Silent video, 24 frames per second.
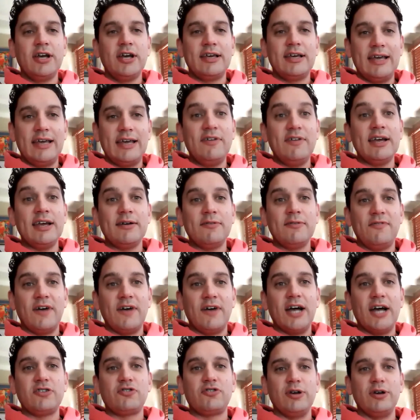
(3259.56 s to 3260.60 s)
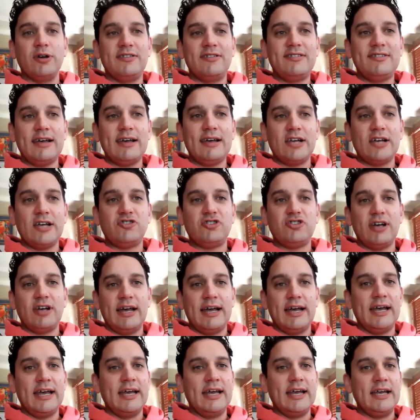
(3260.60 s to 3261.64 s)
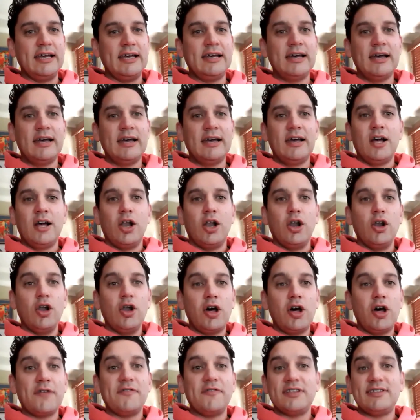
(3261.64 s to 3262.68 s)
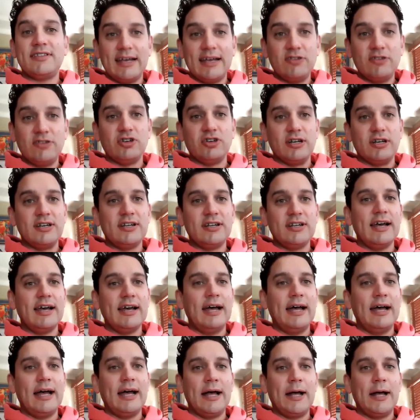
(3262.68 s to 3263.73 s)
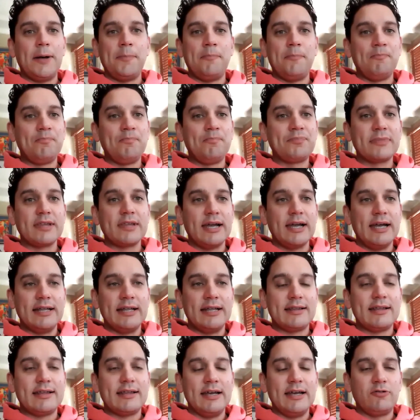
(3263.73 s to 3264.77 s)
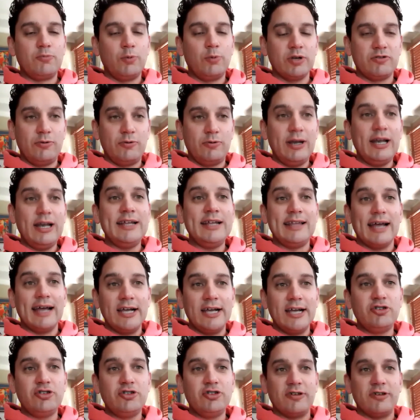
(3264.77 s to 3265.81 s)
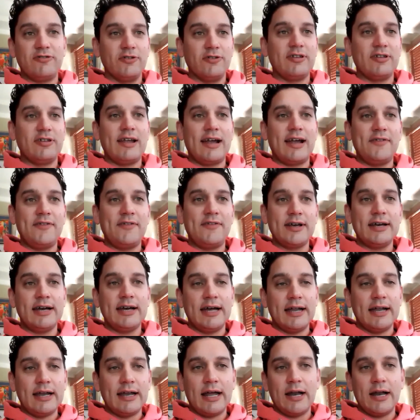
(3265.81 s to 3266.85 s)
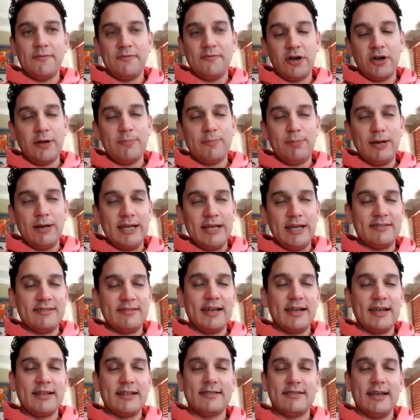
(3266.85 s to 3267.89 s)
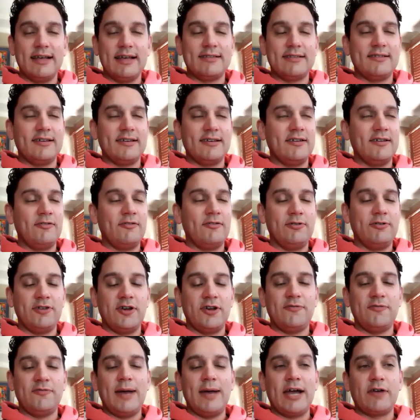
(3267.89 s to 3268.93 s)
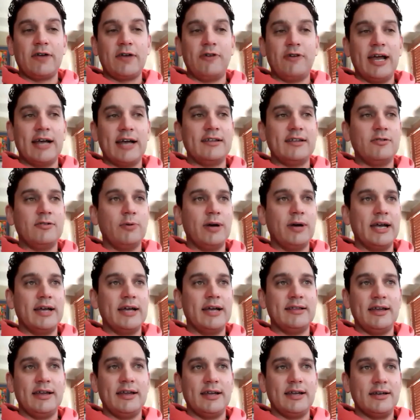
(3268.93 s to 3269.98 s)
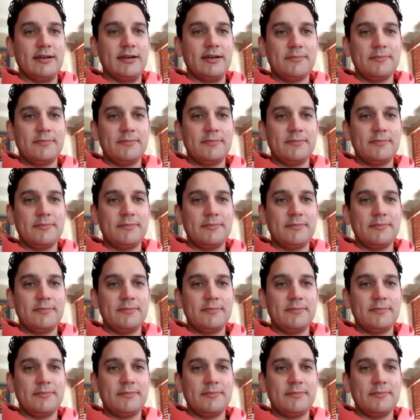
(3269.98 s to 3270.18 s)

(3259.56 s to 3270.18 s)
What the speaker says: giving Viceroy such a lot of attention. It was really dangerous for South Africa, and I'm very pleased that the Reserve Bank reacted the way they did.